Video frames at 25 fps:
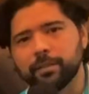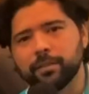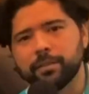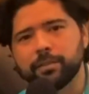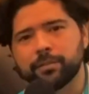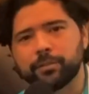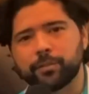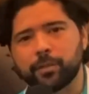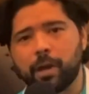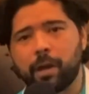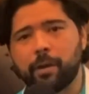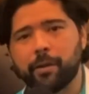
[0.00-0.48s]

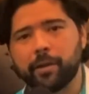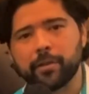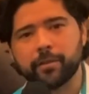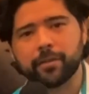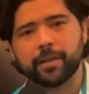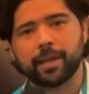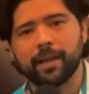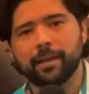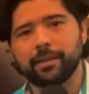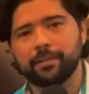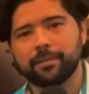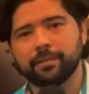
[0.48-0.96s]
So how are you
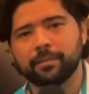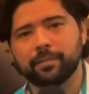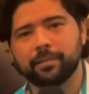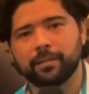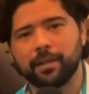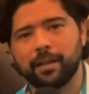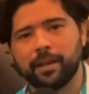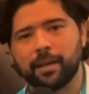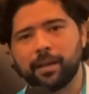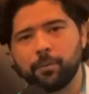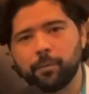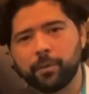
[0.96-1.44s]
guys?
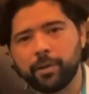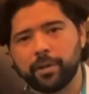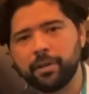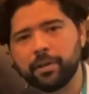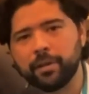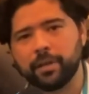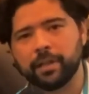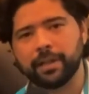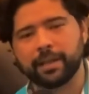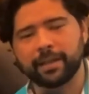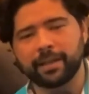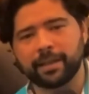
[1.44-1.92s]
We
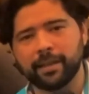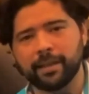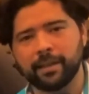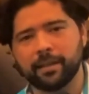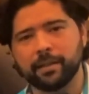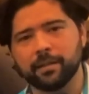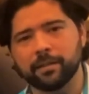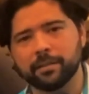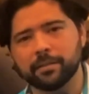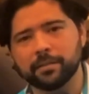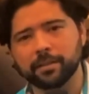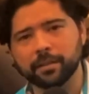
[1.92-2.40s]
again
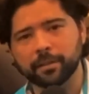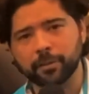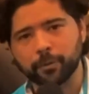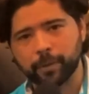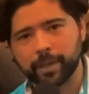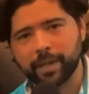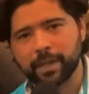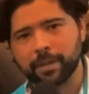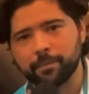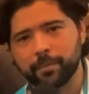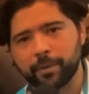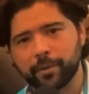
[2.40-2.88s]
on the Great
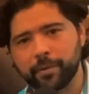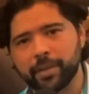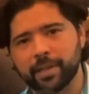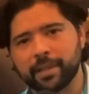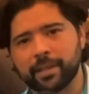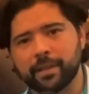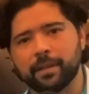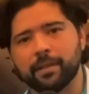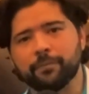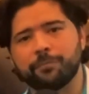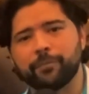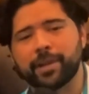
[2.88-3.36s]

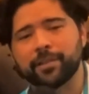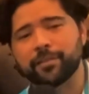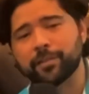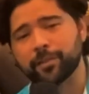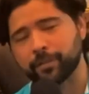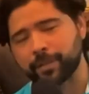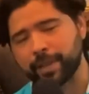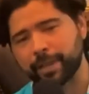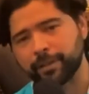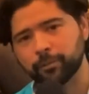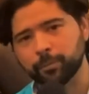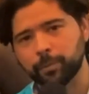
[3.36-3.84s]
American Franchise
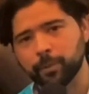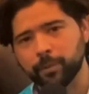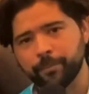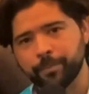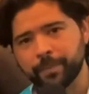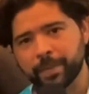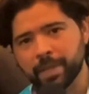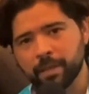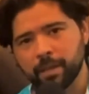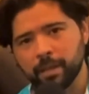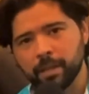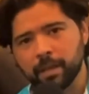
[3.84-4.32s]
Expo,
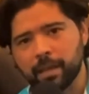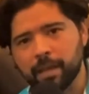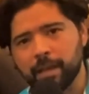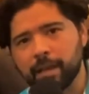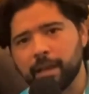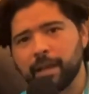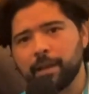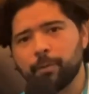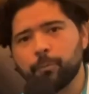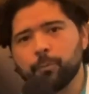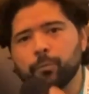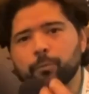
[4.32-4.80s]

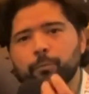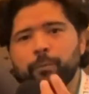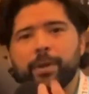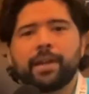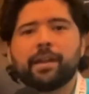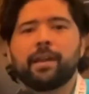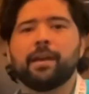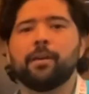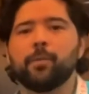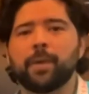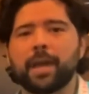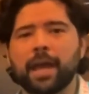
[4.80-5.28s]
and right
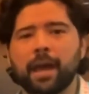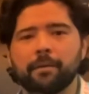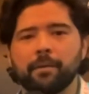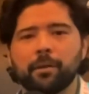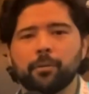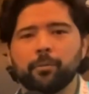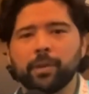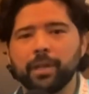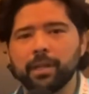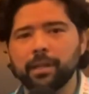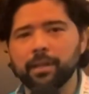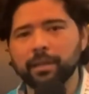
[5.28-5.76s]
now we have a
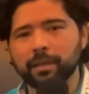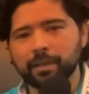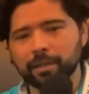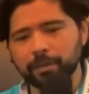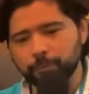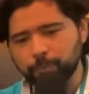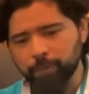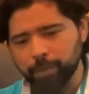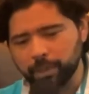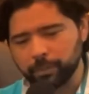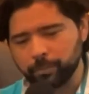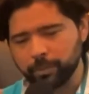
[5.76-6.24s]
really
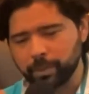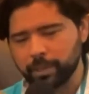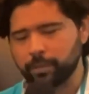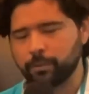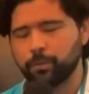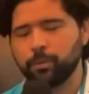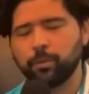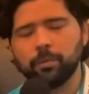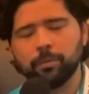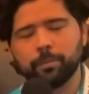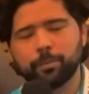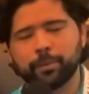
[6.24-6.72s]

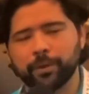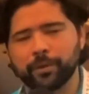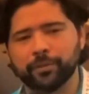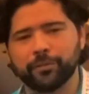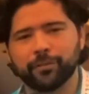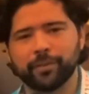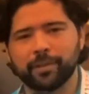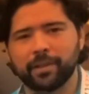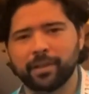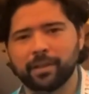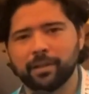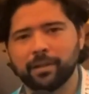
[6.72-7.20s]
cool person
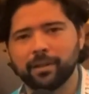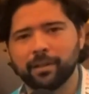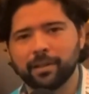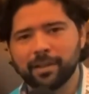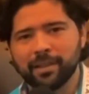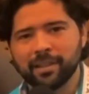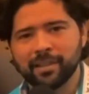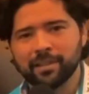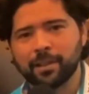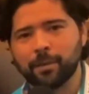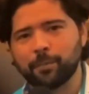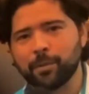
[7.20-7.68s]
here
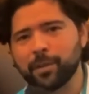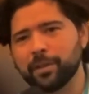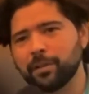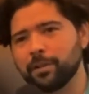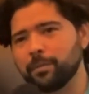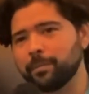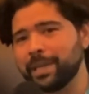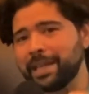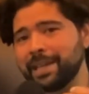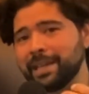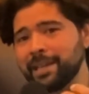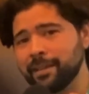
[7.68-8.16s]
that we're gonna
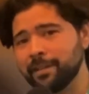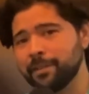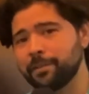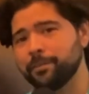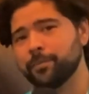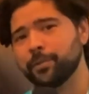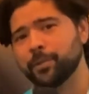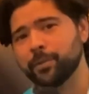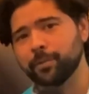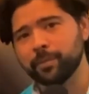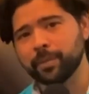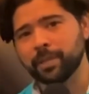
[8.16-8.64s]
be
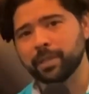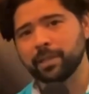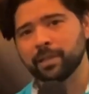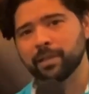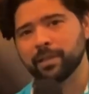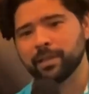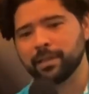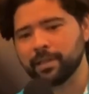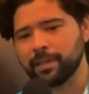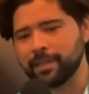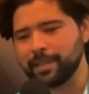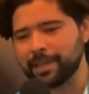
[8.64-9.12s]
interviewing.
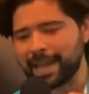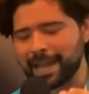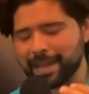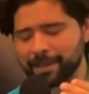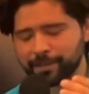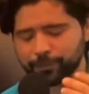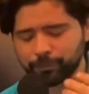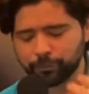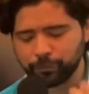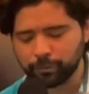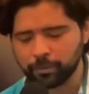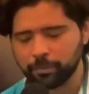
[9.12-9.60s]
He has
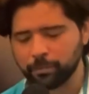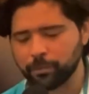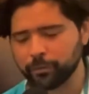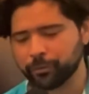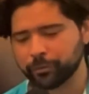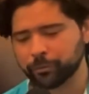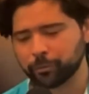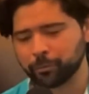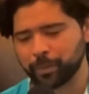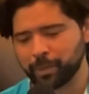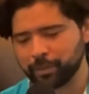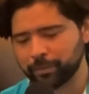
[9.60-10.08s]
so much
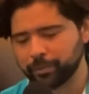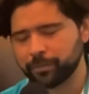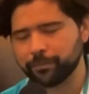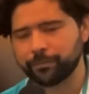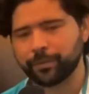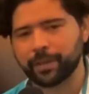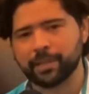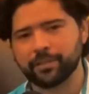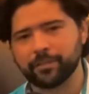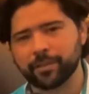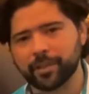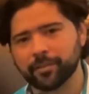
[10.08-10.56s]
experience in
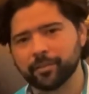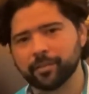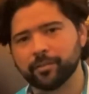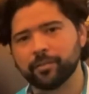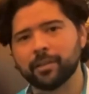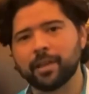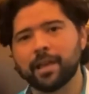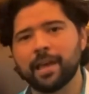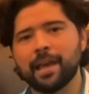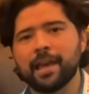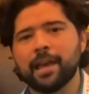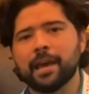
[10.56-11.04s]
franchises,
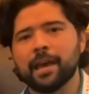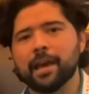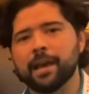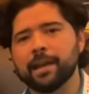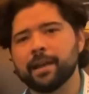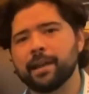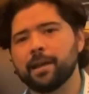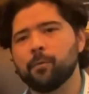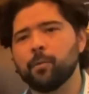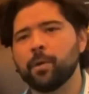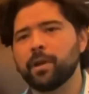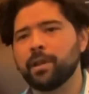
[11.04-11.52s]
and
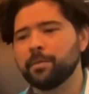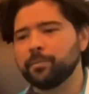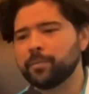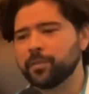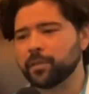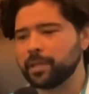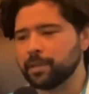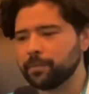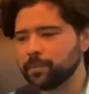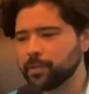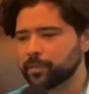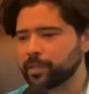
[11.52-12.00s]
I want him to
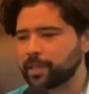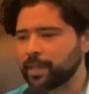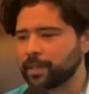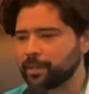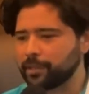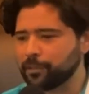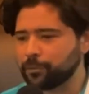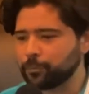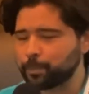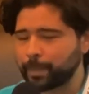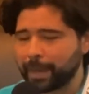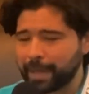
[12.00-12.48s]
give us like
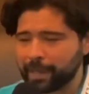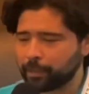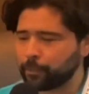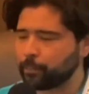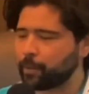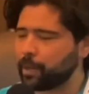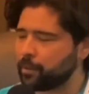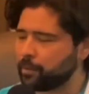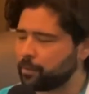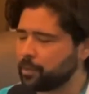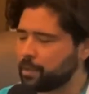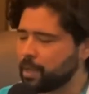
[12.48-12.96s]
his
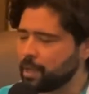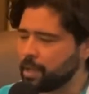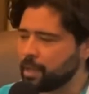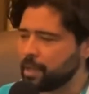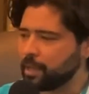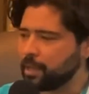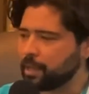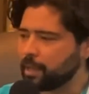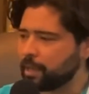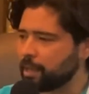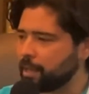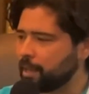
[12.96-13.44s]
background
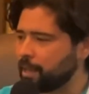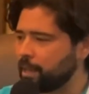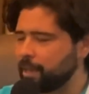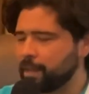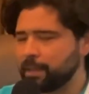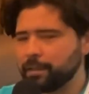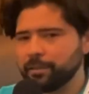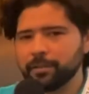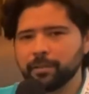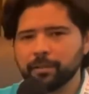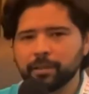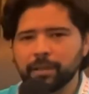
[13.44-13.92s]

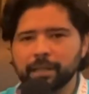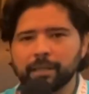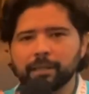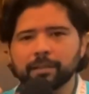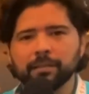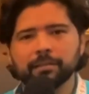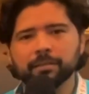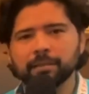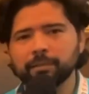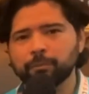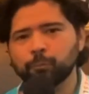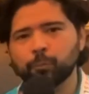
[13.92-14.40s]
and like
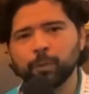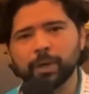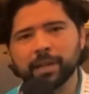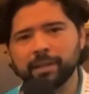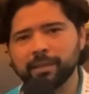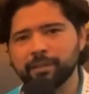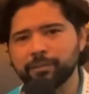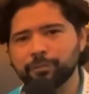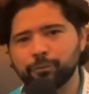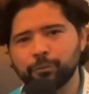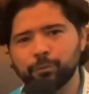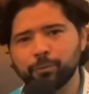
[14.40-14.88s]
what
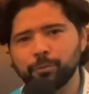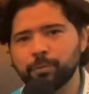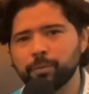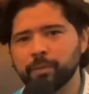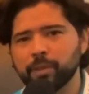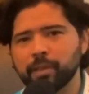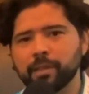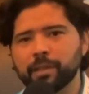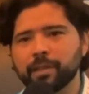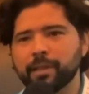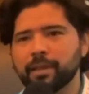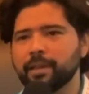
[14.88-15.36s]
he's
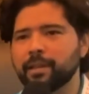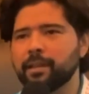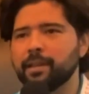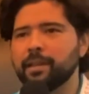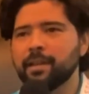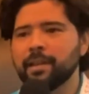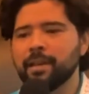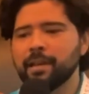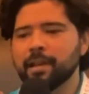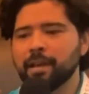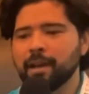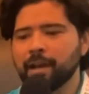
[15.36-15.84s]
doing and
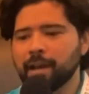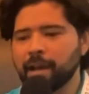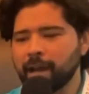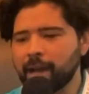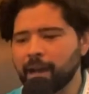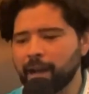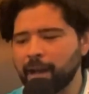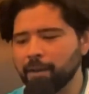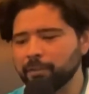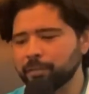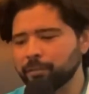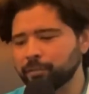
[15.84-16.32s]

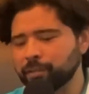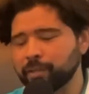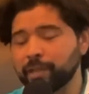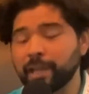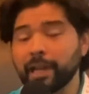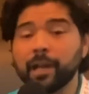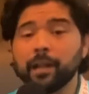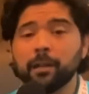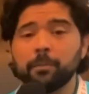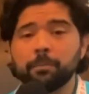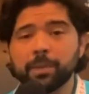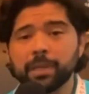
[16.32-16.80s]
how does he
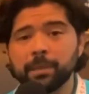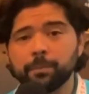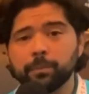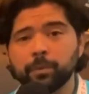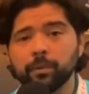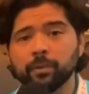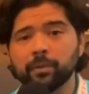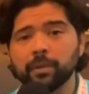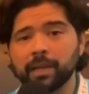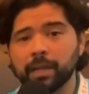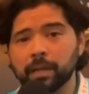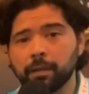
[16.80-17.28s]
help
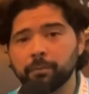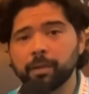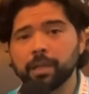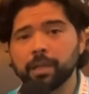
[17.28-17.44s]
people every